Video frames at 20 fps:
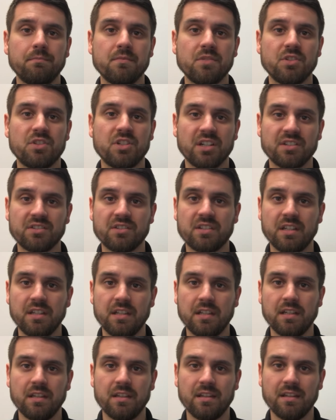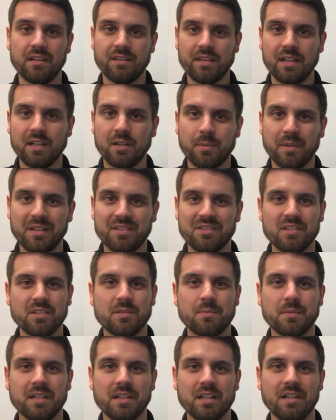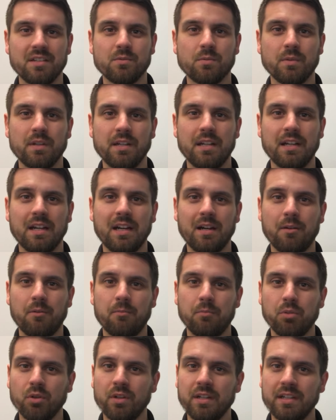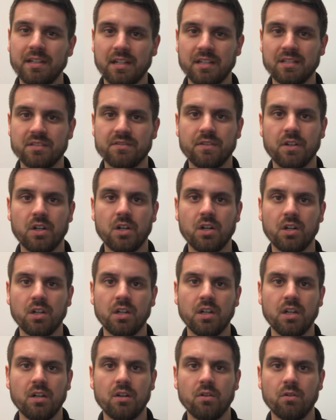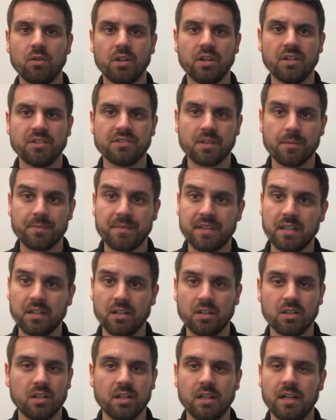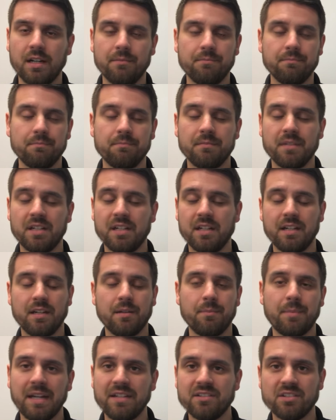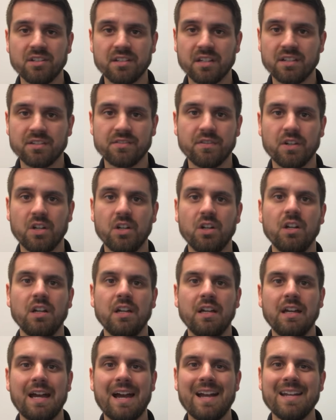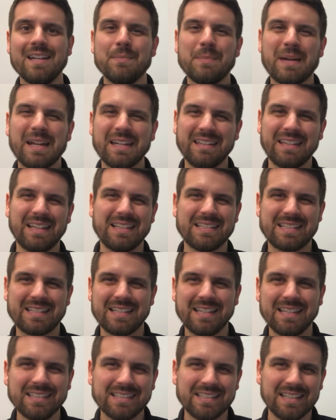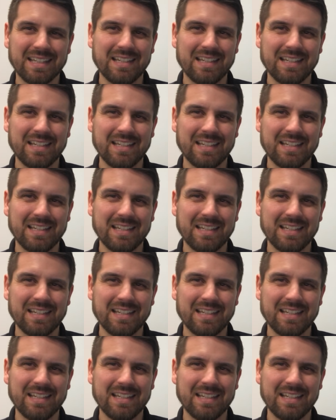just in the therapist is because when an employee does fall or something, or a patient does fall, anybody that sees the